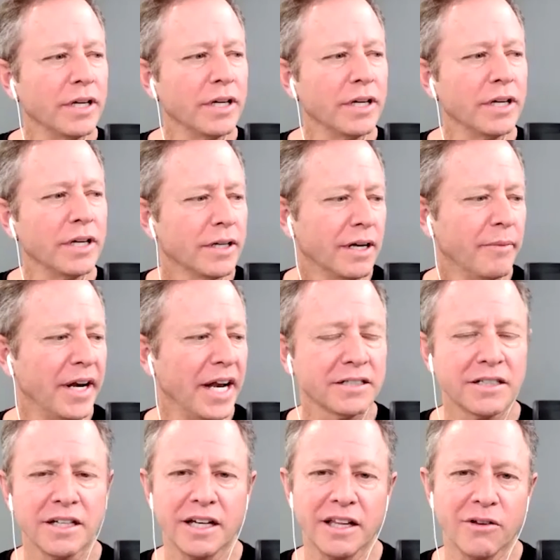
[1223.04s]
I'm going to
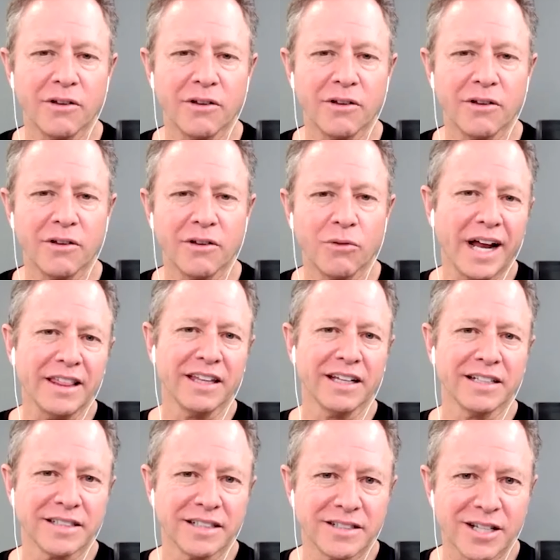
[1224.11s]
ask you what I think
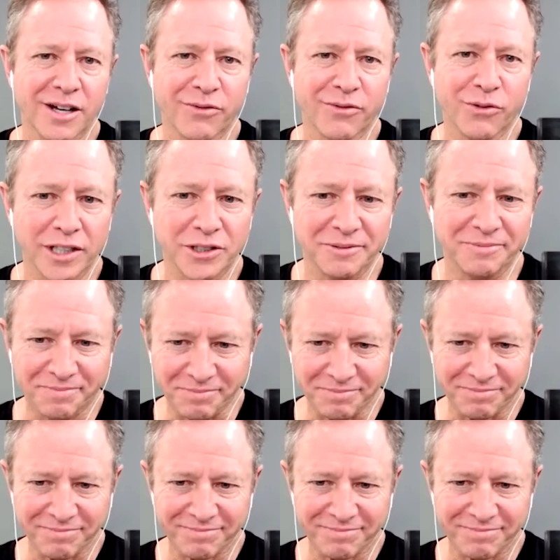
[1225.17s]
is a tough question.